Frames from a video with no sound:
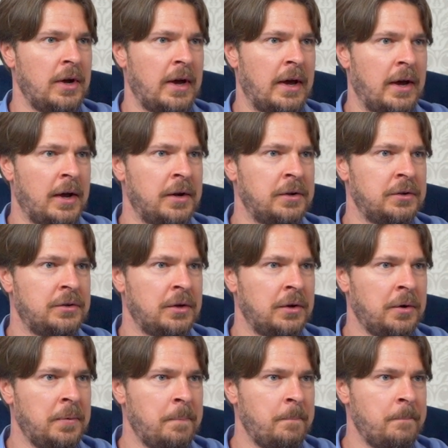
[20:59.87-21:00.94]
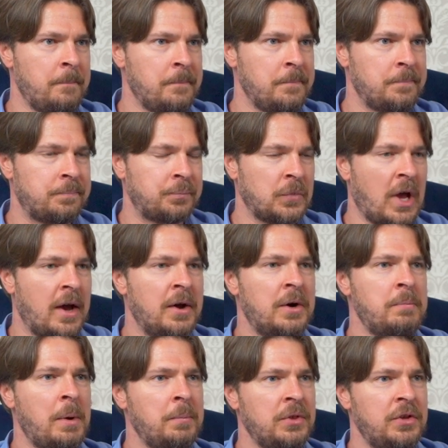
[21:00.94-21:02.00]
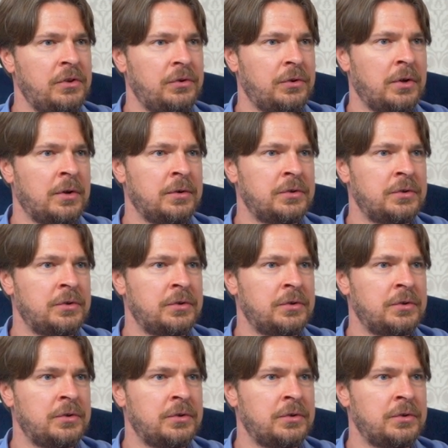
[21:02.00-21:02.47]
And I remember this